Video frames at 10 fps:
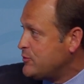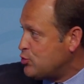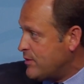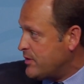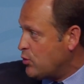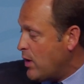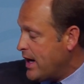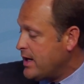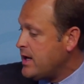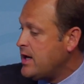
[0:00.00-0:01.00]
driven
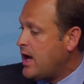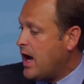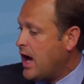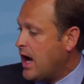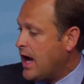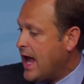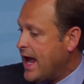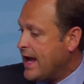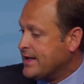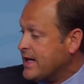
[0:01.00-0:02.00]
way,
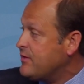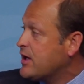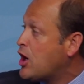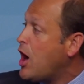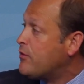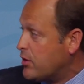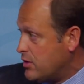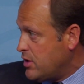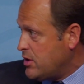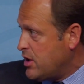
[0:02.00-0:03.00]
and giving
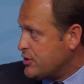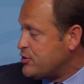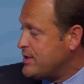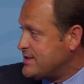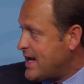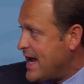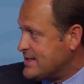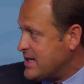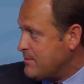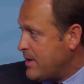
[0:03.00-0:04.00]
cover to these
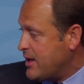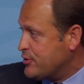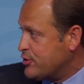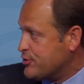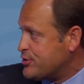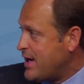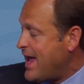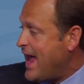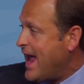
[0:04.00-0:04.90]
asset managers,